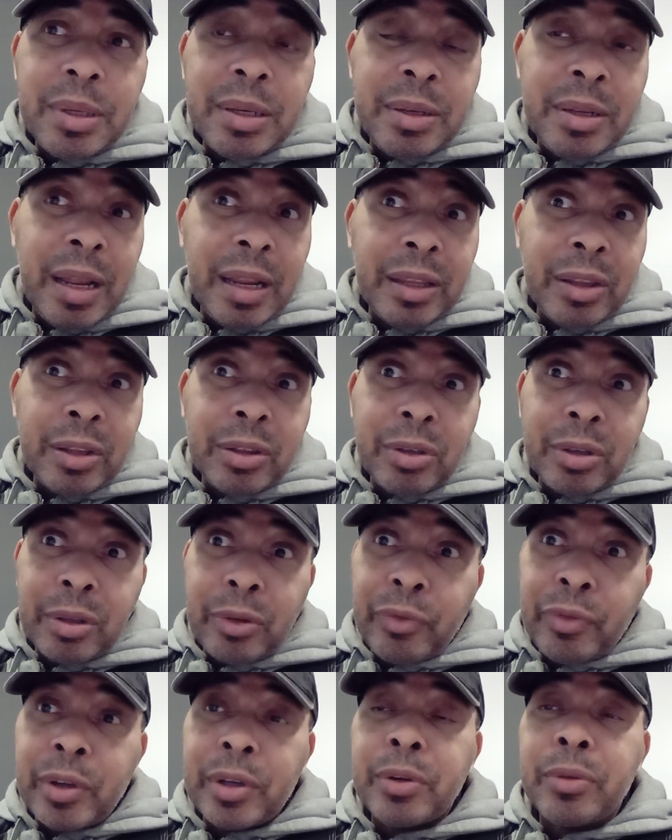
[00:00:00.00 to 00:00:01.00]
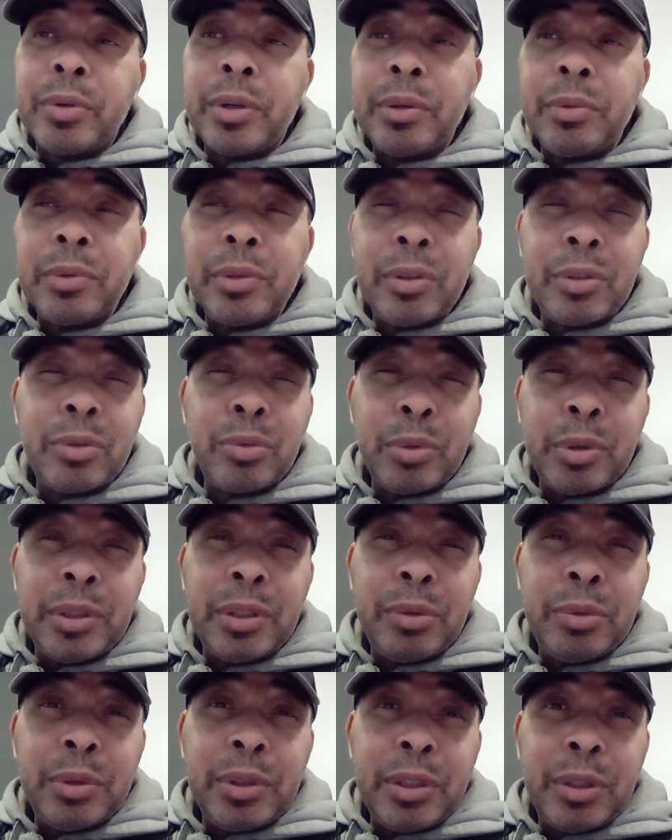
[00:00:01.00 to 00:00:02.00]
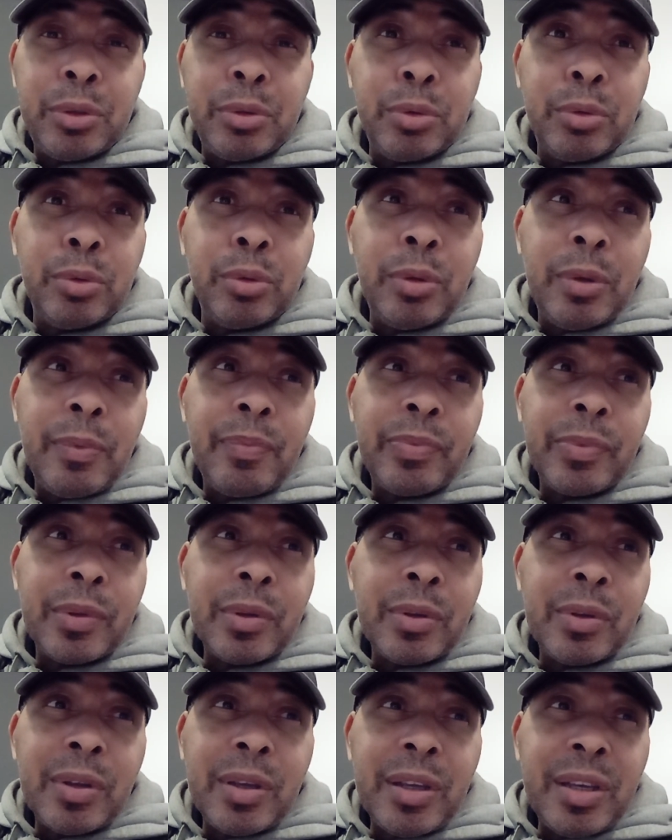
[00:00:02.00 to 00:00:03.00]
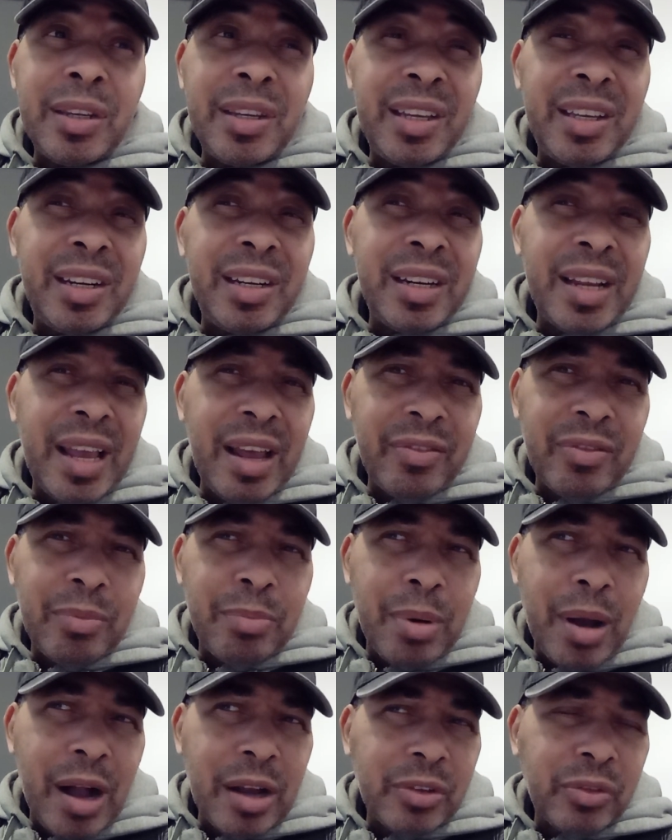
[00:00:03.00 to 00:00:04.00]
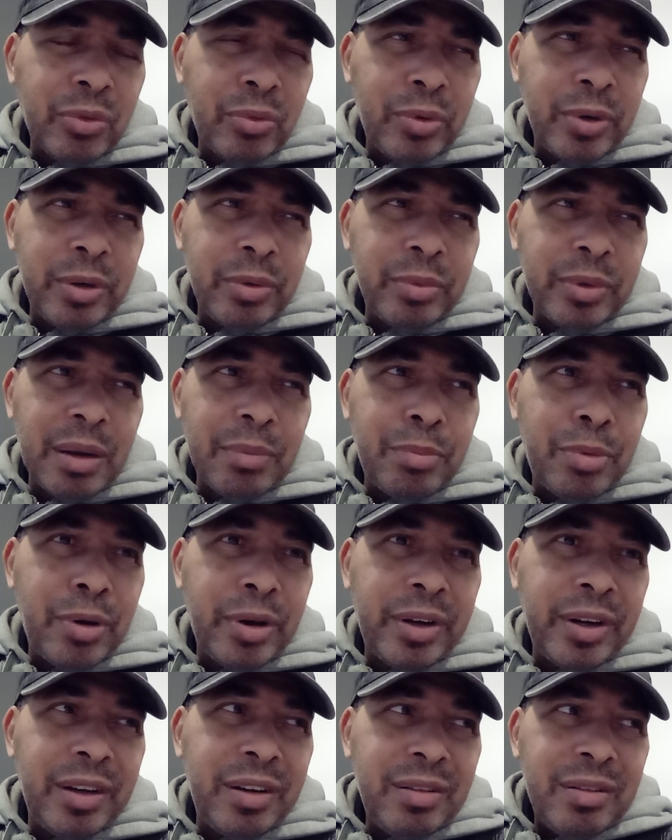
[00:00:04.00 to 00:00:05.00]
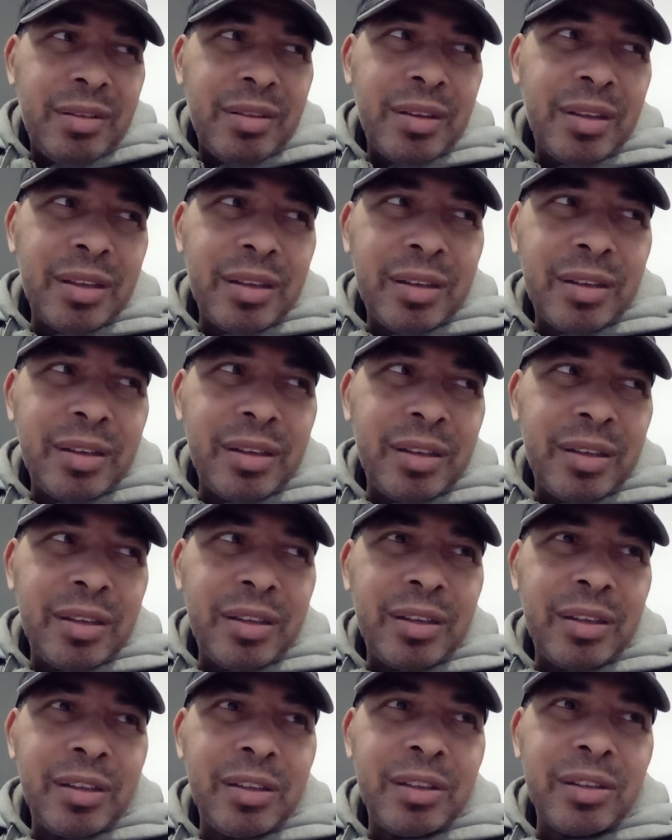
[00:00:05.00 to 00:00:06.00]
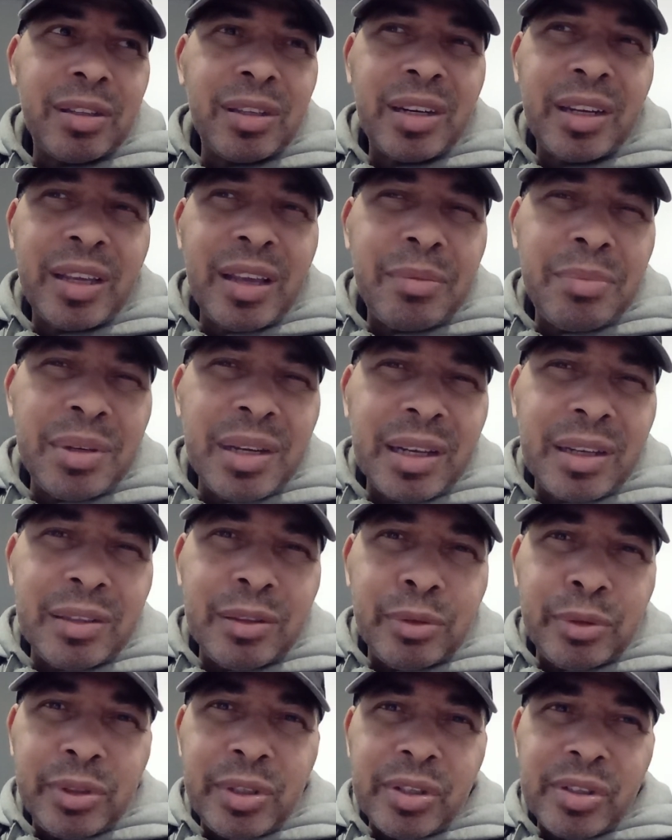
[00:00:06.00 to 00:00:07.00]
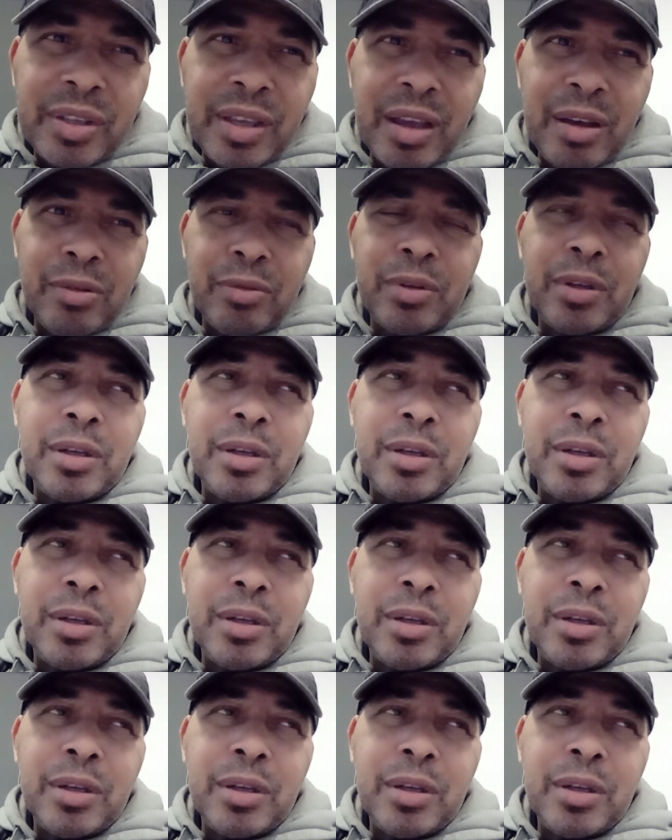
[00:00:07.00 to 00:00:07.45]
I thought the figurine looked really really cool, and they didn't have a box for it when I bought it, and I think they gave me like a little discount.